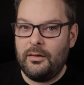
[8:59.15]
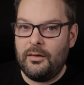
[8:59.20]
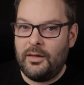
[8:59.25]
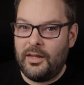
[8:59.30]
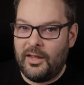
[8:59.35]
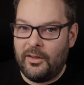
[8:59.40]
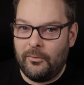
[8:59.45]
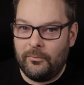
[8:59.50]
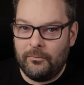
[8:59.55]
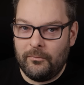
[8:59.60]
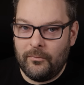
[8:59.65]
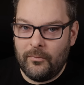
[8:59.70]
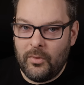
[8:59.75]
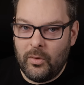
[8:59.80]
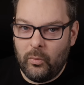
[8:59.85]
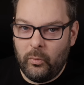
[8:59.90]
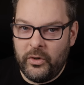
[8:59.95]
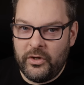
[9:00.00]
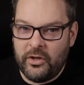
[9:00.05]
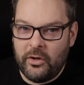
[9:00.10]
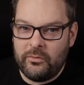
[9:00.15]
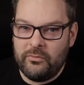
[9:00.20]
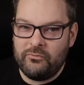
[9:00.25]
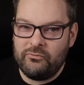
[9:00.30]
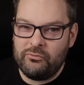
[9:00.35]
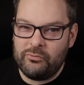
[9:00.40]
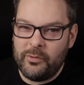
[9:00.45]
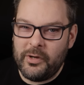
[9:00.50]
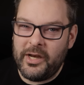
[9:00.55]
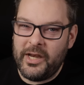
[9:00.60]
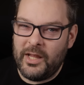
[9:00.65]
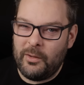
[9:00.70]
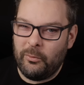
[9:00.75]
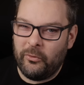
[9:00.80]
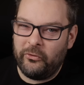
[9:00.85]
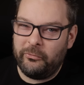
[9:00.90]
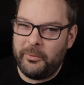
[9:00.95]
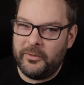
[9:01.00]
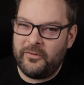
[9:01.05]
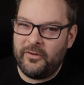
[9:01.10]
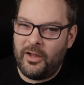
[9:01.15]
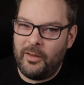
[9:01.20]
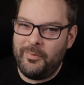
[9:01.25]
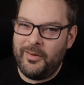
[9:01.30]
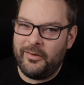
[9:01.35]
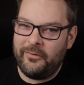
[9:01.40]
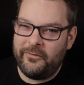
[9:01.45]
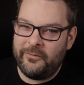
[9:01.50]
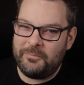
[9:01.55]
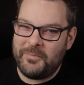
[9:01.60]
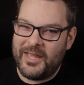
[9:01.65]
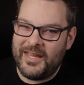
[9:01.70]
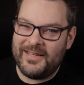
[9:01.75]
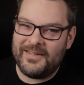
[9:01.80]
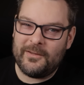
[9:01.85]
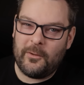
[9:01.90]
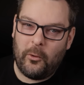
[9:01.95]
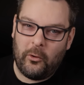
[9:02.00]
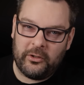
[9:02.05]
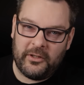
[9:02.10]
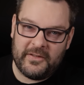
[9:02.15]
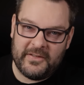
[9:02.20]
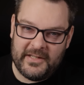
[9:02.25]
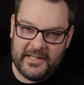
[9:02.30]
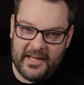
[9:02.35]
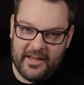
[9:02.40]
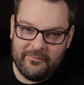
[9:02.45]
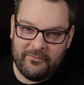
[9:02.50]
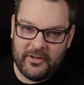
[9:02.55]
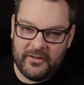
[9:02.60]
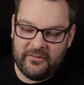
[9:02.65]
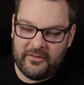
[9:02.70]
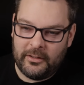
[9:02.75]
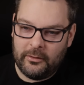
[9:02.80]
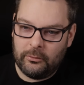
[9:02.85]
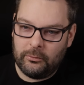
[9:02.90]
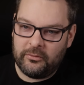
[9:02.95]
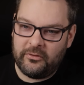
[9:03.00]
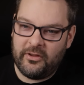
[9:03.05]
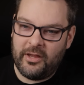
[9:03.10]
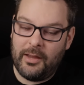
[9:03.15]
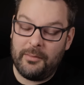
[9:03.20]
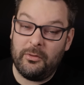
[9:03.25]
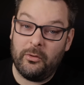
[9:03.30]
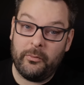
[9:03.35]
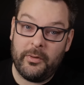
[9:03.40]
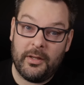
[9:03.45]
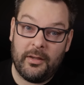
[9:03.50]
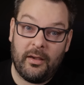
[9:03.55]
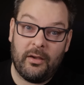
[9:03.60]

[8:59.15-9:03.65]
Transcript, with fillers: Now, we don't really want to be typing space oddity every single time that we